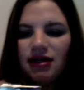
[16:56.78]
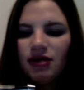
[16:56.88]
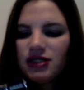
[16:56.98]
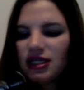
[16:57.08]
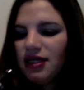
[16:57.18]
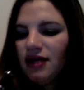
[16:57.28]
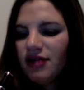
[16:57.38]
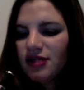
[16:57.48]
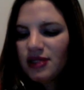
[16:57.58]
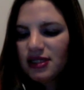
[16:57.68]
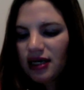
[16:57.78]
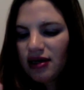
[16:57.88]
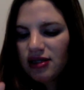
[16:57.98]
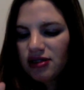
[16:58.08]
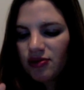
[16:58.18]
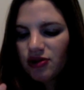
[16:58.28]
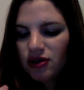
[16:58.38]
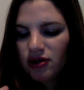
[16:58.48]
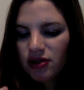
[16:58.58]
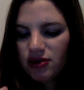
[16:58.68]
which I love this mascara, so I'm sure I'll
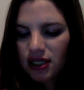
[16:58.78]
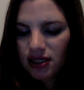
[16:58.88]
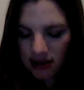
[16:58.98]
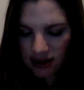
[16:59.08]
use it.